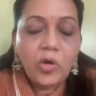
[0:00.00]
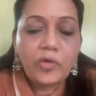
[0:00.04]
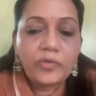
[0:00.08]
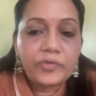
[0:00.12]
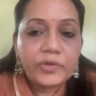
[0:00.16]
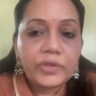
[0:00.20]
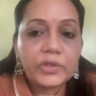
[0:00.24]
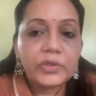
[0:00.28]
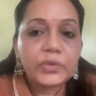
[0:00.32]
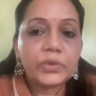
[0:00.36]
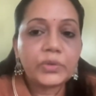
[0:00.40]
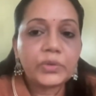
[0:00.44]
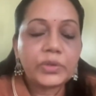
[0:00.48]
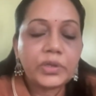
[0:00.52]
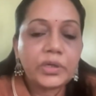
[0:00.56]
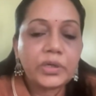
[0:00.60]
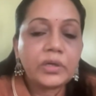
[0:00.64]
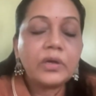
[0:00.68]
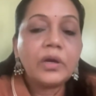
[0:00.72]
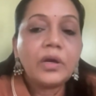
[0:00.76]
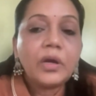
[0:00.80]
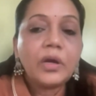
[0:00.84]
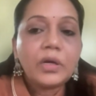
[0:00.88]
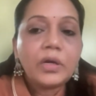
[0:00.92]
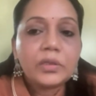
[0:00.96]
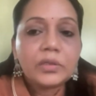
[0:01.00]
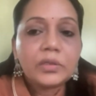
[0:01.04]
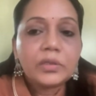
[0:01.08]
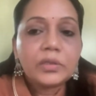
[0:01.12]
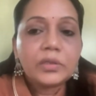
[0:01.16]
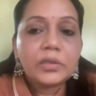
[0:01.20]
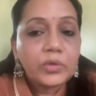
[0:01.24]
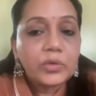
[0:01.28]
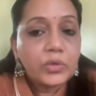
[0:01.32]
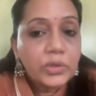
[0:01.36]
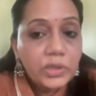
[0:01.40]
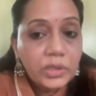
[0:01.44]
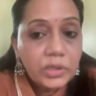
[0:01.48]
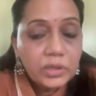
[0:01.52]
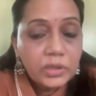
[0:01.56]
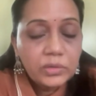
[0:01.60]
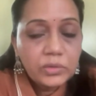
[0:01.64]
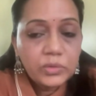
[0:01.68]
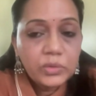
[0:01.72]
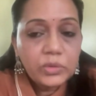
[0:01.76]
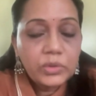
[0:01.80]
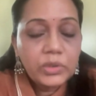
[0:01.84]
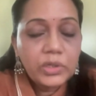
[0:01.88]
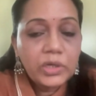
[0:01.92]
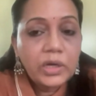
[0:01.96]
offer to
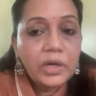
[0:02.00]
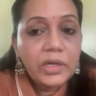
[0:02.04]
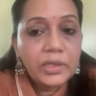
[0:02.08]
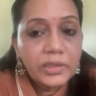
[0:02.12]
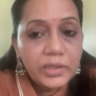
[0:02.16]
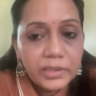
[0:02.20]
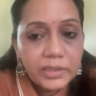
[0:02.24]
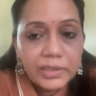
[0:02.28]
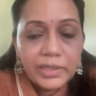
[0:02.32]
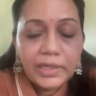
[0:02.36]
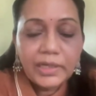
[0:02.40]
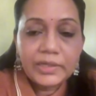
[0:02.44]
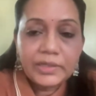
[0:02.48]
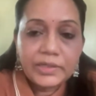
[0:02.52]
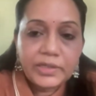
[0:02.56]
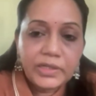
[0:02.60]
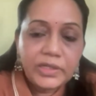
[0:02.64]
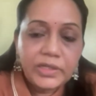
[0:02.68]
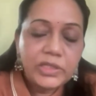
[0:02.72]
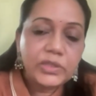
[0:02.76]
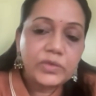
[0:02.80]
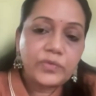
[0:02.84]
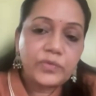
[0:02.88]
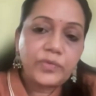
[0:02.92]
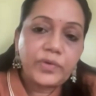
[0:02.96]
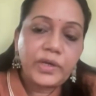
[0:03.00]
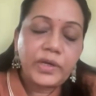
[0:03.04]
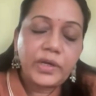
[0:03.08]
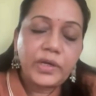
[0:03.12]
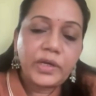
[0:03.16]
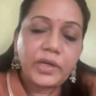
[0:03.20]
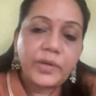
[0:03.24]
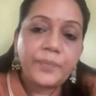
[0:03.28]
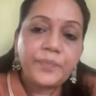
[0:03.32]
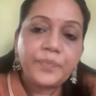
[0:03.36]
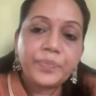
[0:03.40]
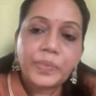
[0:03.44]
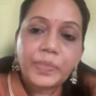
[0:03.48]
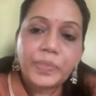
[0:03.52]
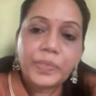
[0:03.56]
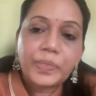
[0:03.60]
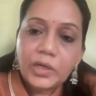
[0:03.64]
the other countries where